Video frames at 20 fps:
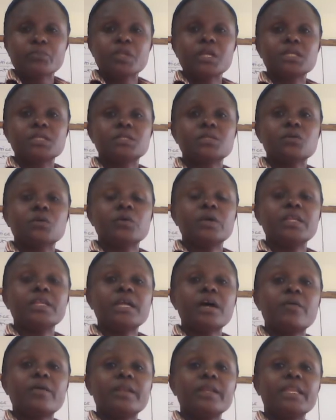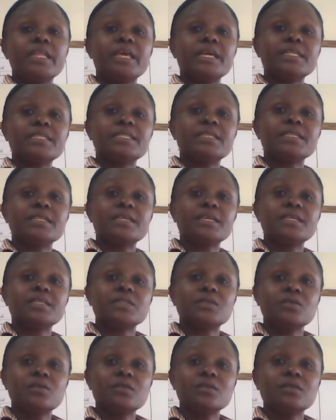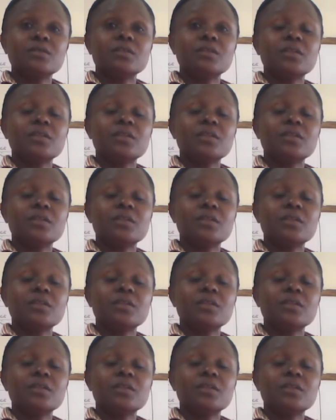So in our next lesson,